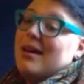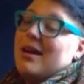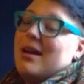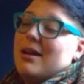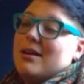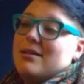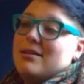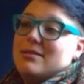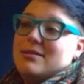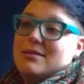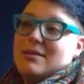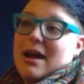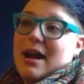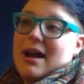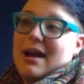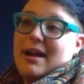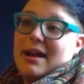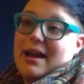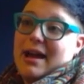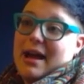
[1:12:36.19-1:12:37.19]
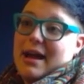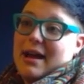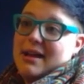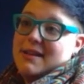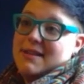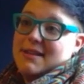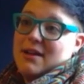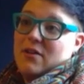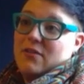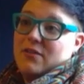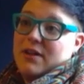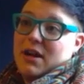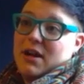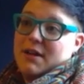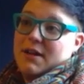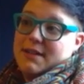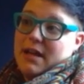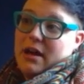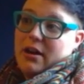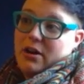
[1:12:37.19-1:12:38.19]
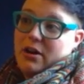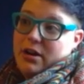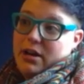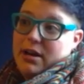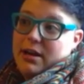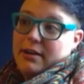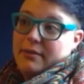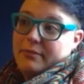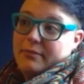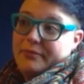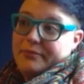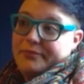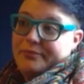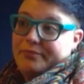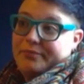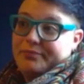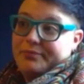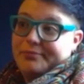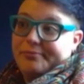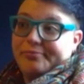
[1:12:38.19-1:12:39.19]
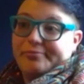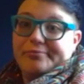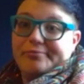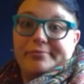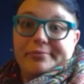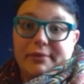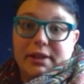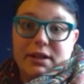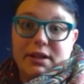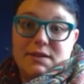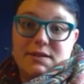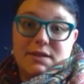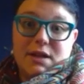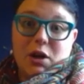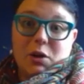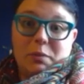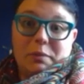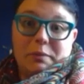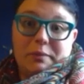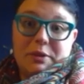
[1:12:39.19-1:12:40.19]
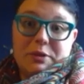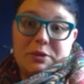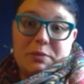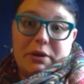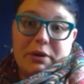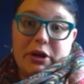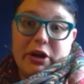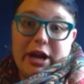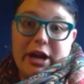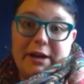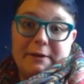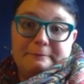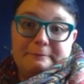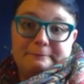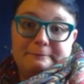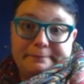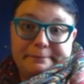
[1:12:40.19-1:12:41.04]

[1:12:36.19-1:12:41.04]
And I had self-care Saturday. So it was pretty great.